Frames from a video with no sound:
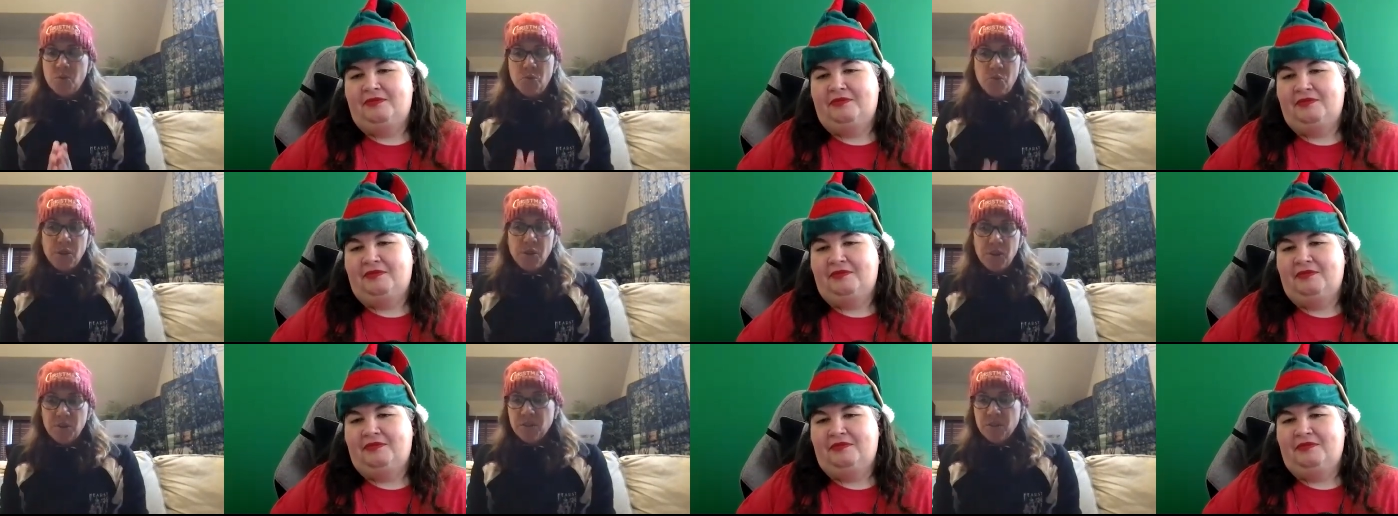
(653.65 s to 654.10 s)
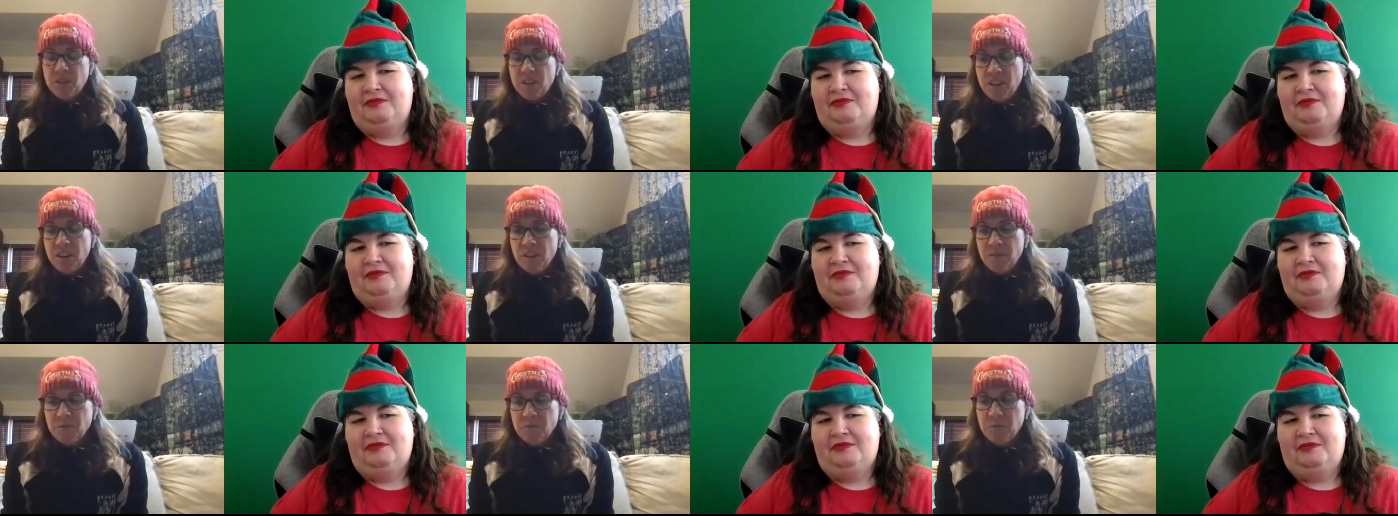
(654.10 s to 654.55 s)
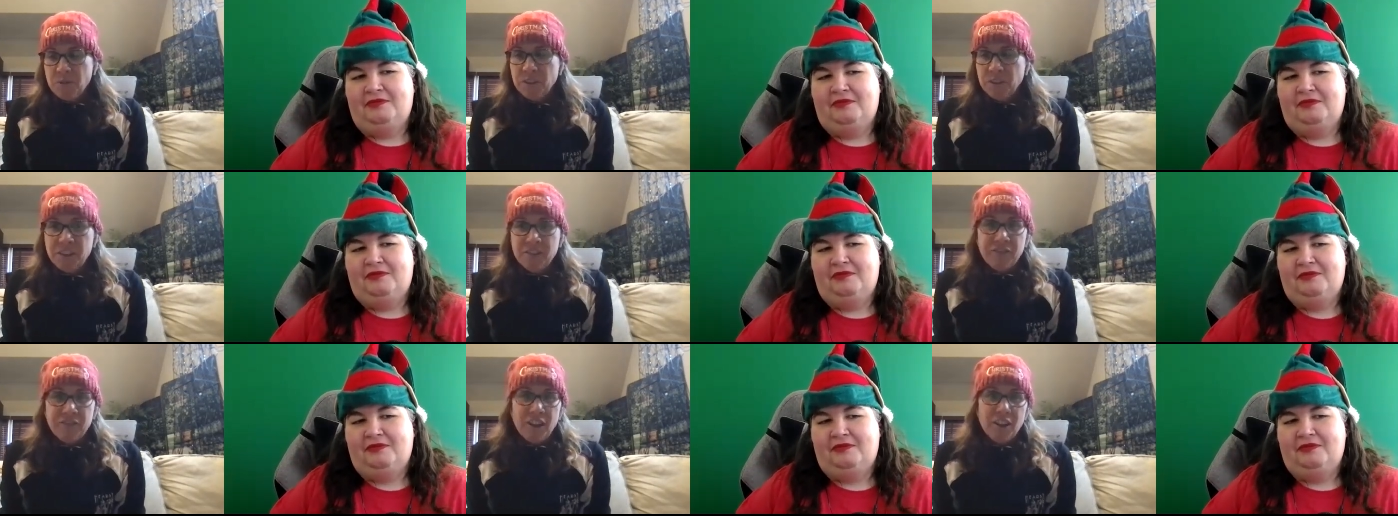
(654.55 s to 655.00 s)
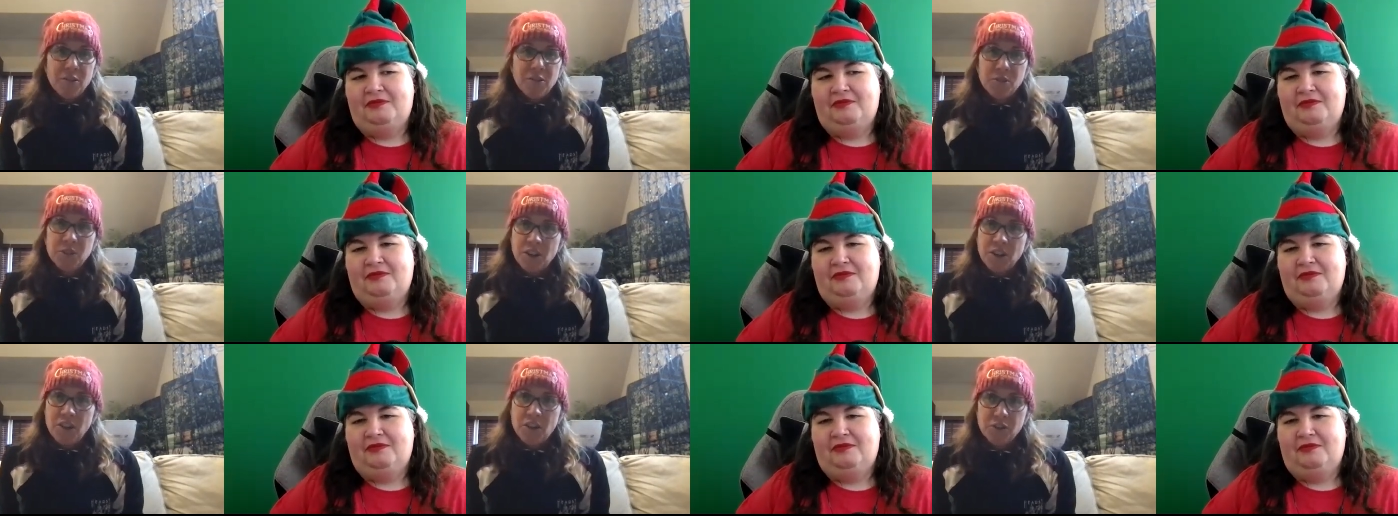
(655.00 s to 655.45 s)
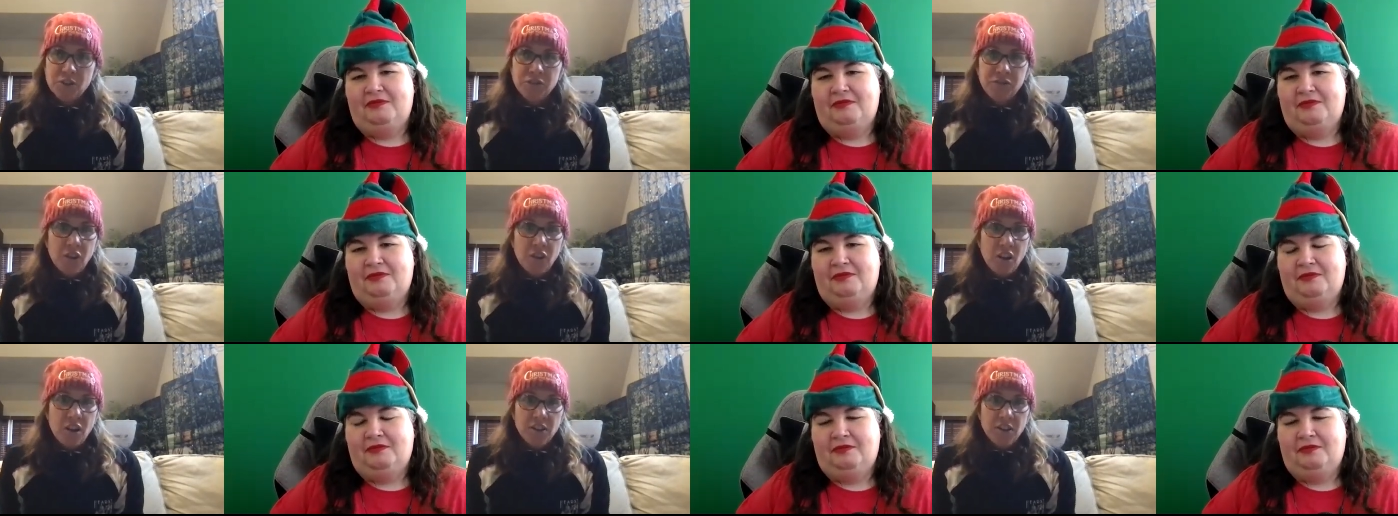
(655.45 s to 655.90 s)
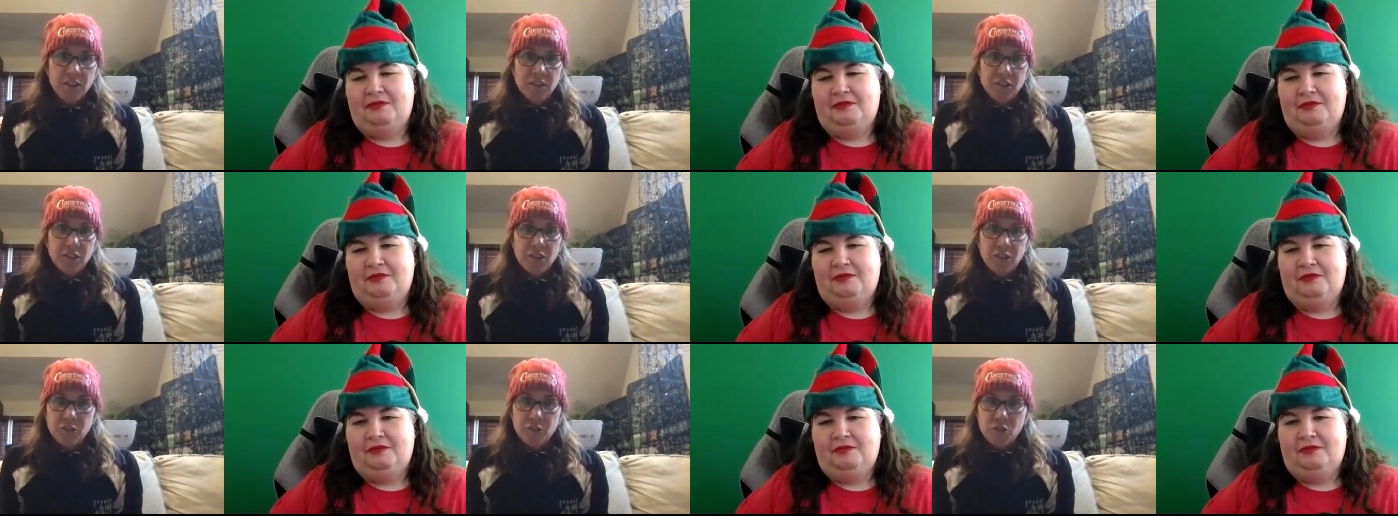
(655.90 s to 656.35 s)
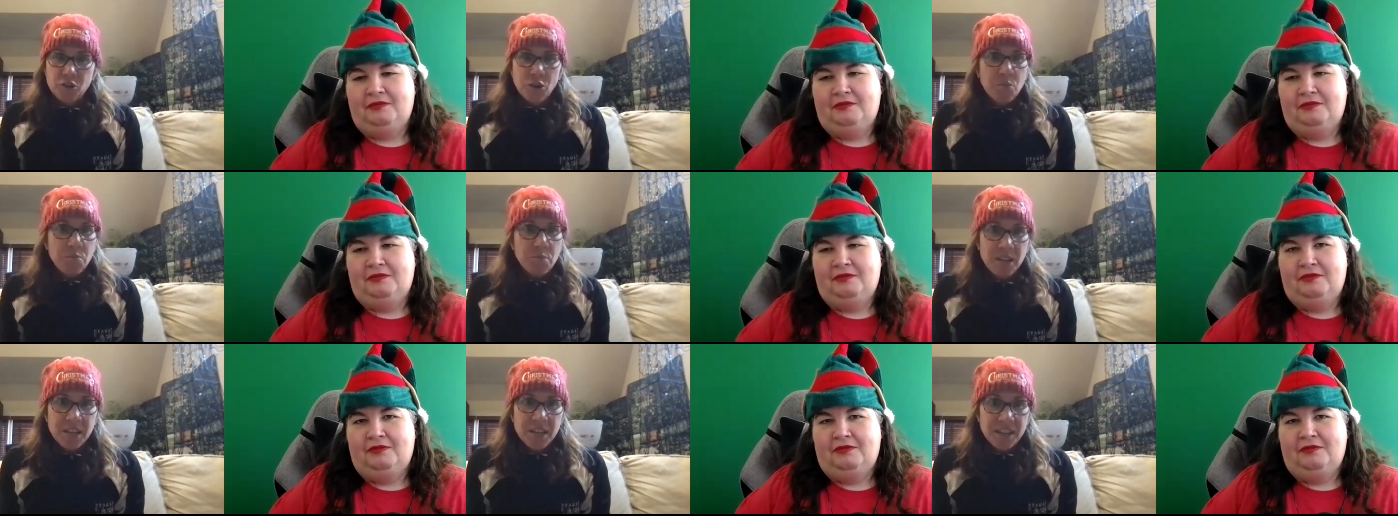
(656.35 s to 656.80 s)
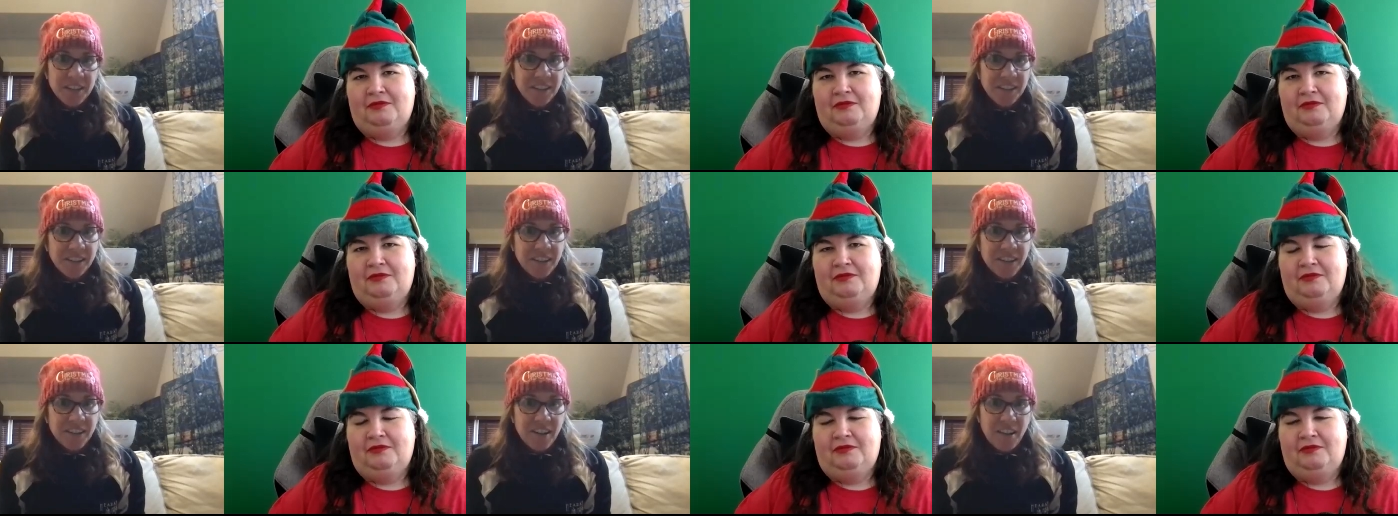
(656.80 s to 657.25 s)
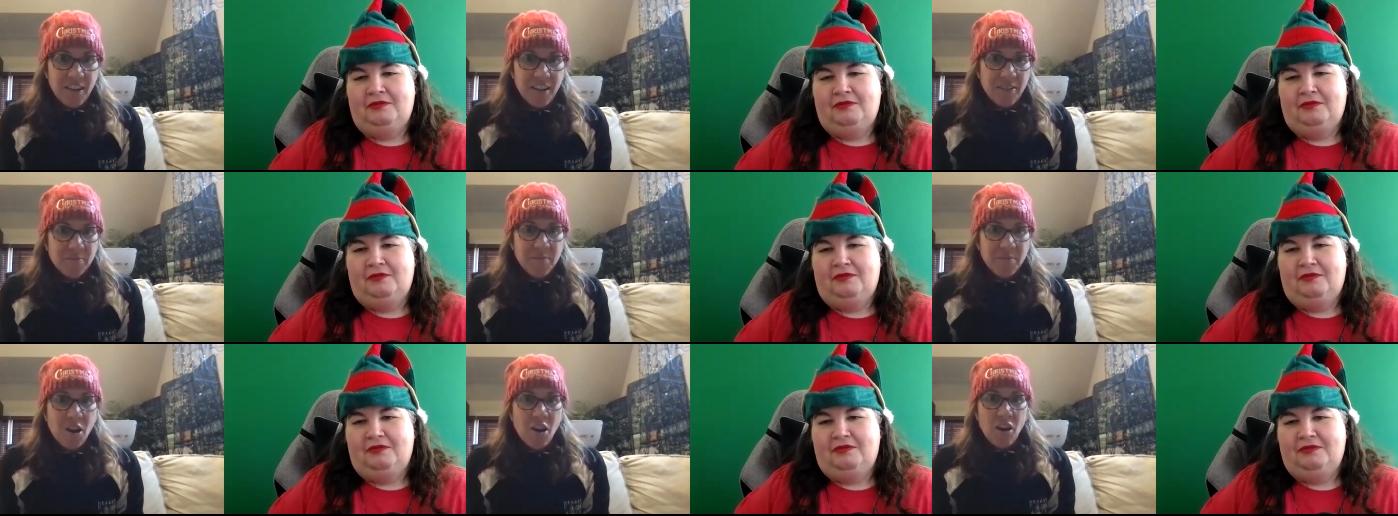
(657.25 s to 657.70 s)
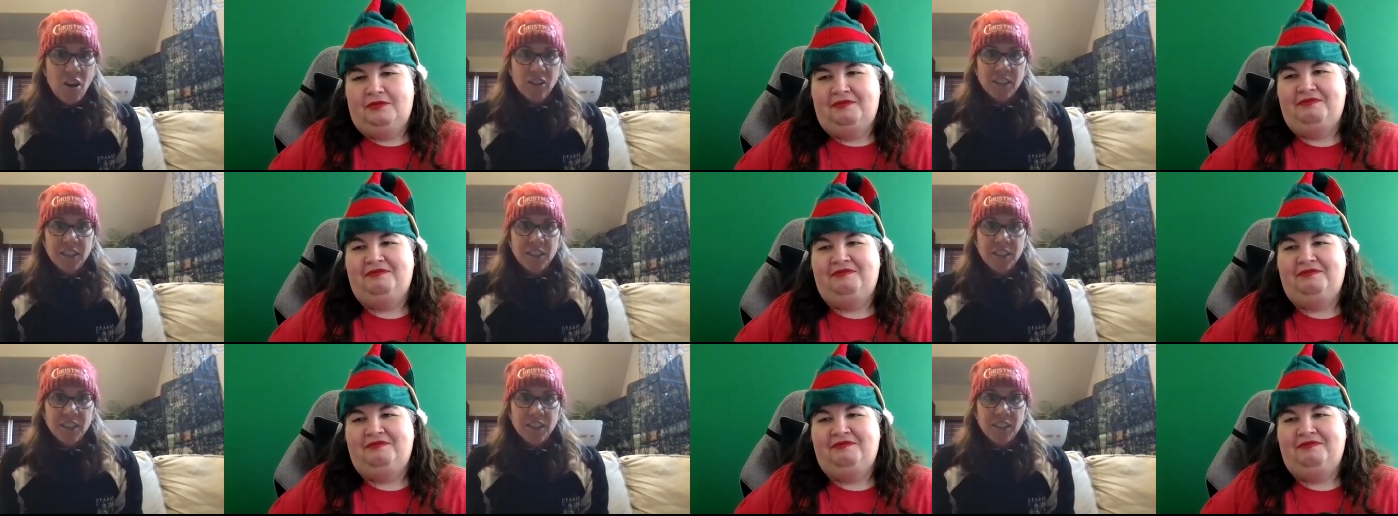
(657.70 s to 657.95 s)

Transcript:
Speaker 1: you know, we uh, really follows another fun tropey um,